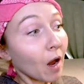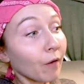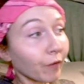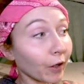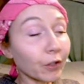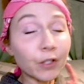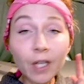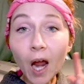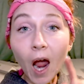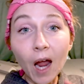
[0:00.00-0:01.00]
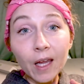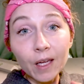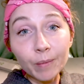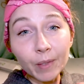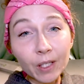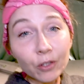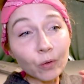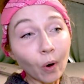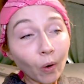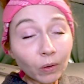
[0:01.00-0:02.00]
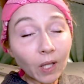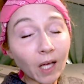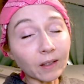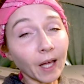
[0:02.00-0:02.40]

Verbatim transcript: First, I am going to do a whole lot